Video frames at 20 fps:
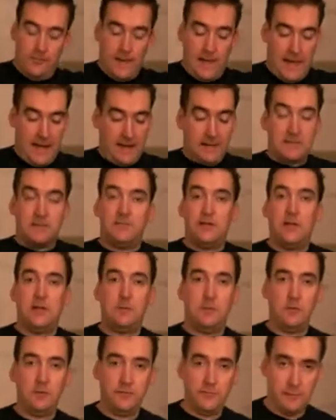and it's
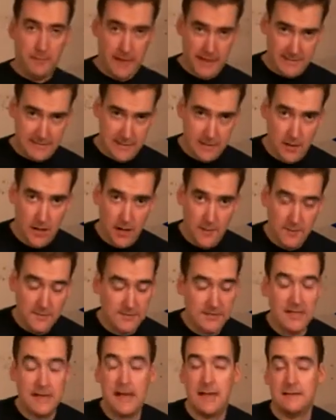available from SN
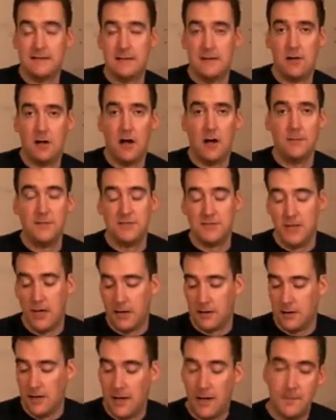Hobbies at
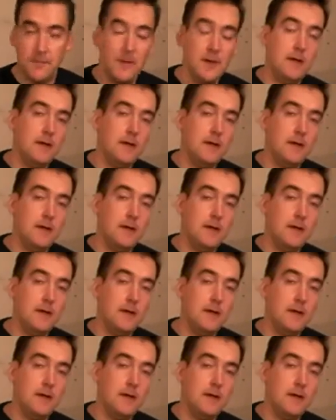snhobbies.com.